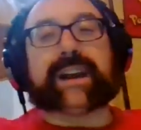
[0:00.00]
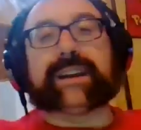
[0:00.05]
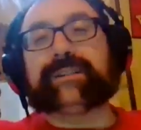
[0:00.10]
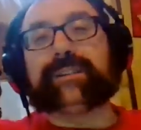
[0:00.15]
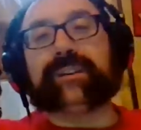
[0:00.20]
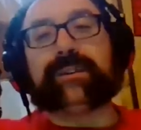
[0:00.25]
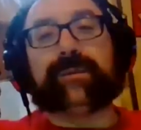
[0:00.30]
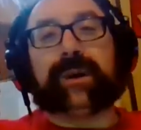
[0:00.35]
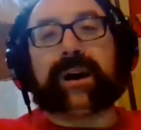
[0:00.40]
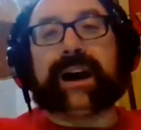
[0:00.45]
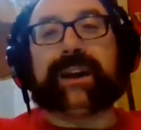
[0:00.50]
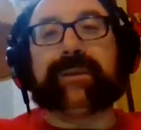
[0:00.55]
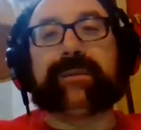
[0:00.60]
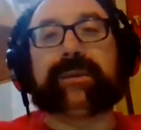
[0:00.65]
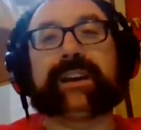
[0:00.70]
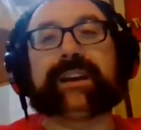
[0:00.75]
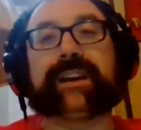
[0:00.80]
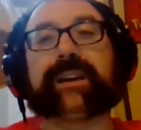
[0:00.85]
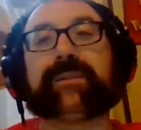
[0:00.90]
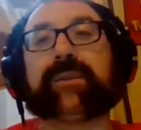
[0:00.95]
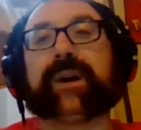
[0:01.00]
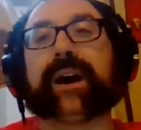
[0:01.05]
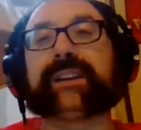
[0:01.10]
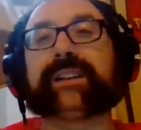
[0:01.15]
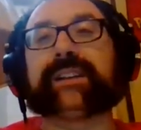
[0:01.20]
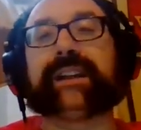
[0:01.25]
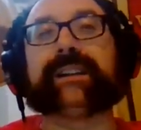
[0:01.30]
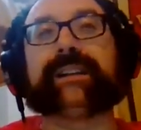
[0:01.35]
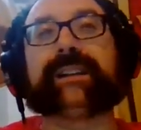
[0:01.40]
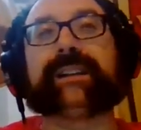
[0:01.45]
I don't know why. When like I
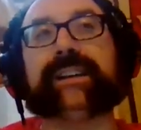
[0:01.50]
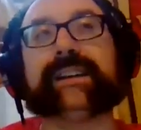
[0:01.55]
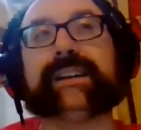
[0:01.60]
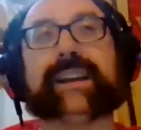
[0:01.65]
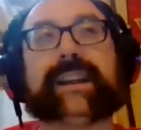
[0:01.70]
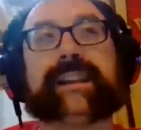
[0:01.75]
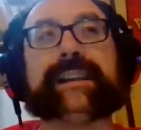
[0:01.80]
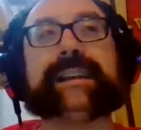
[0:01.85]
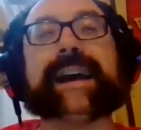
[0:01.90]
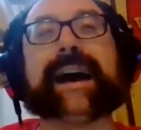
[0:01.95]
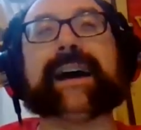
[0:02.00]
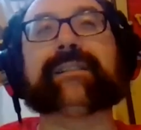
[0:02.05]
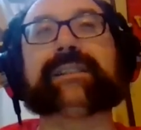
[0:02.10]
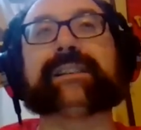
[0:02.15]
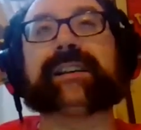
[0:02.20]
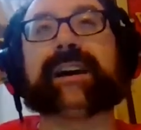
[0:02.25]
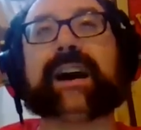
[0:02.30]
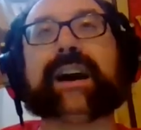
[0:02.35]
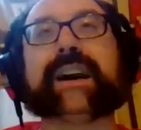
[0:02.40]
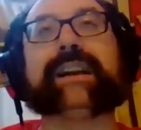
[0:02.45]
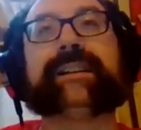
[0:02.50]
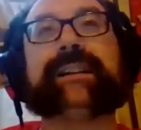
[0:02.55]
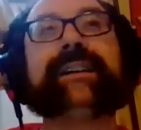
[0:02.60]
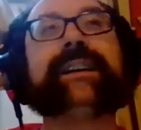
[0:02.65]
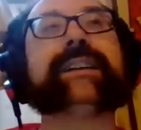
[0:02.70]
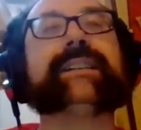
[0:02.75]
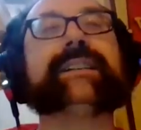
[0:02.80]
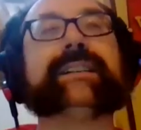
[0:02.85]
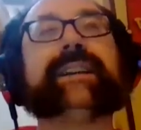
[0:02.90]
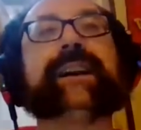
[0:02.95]
watch like the outside,
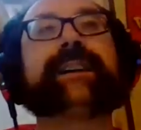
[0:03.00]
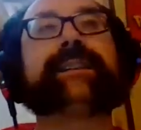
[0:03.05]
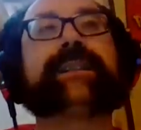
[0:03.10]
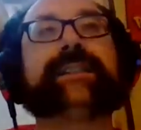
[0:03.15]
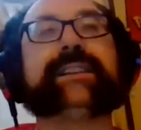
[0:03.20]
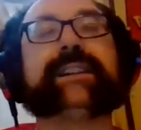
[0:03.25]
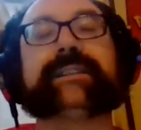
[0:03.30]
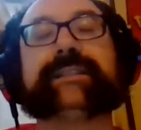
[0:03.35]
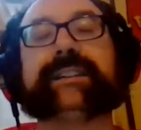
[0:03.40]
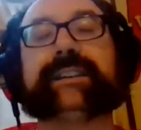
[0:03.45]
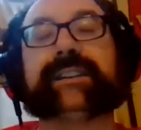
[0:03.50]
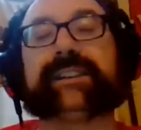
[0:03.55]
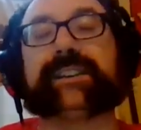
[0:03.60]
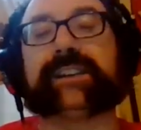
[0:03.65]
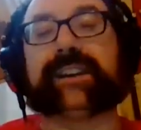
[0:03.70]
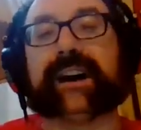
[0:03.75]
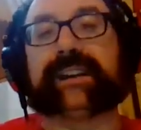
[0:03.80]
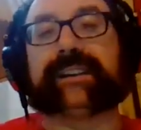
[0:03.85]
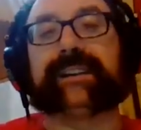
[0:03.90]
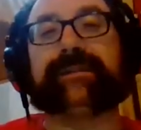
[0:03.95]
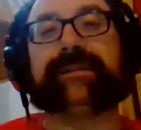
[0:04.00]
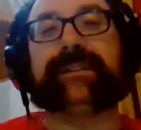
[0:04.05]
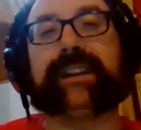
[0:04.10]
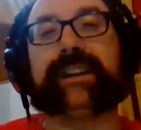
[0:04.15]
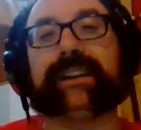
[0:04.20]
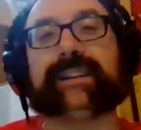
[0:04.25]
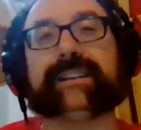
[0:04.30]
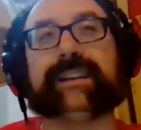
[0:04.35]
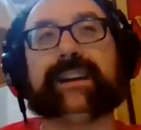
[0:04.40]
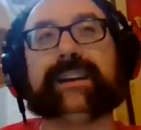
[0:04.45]
the exterior shots, I feel
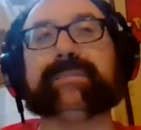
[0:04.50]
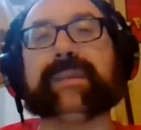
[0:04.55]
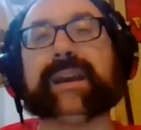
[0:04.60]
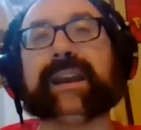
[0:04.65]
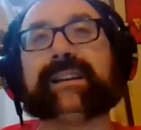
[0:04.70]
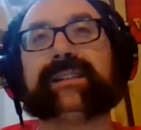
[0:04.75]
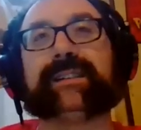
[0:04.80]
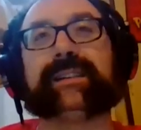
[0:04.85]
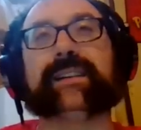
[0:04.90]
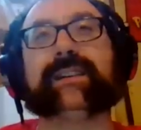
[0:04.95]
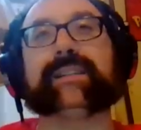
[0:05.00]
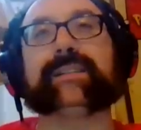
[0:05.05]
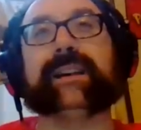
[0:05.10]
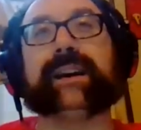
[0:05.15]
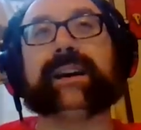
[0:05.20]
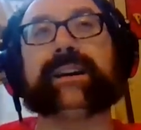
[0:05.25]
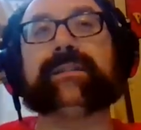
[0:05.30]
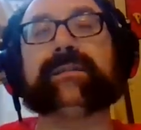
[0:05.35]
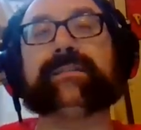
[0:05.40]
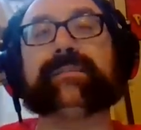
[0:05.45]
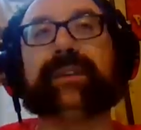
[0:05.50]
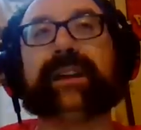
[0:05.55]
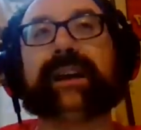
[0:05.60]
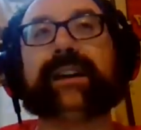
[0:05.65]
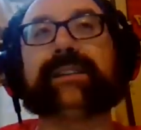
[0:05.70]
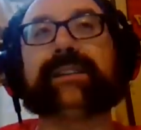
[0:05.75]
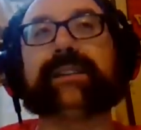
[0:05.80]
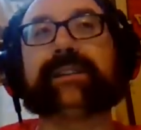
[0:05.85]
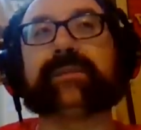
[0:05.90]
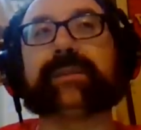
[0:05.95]
like they based it on like
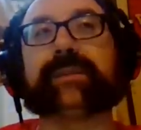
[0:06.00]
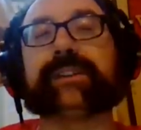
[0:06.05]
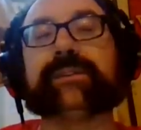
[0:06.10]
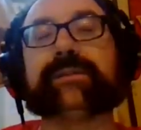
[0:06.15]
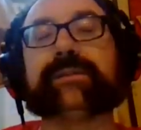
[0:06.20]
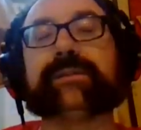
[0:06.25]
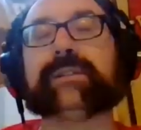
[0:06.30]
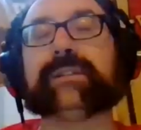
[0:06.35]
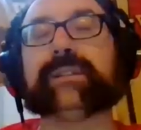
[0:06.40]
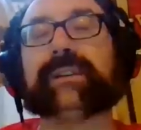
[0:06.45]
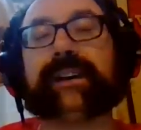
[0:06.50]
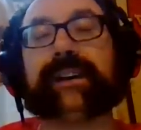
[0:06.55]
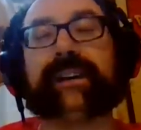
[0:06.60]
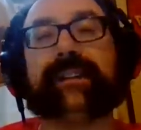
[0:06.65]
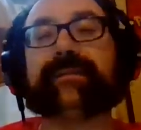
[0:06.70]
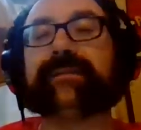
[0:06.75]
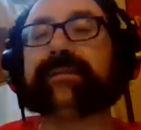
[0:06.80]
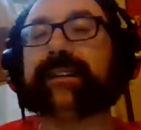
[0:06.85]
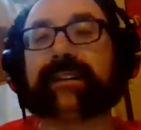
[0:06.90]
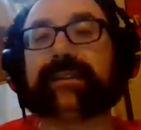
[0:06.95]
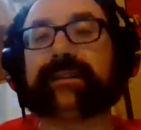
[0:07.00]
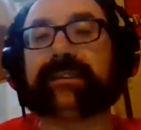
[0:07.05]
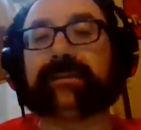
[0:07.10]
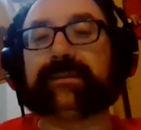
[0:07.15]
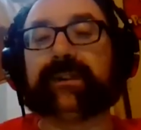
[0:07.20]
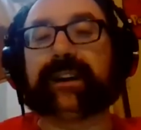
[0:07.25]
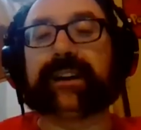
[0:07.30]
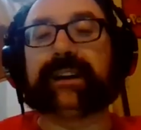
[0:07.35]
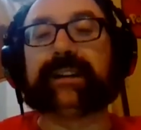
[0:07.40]
places where you would live. I don't know why.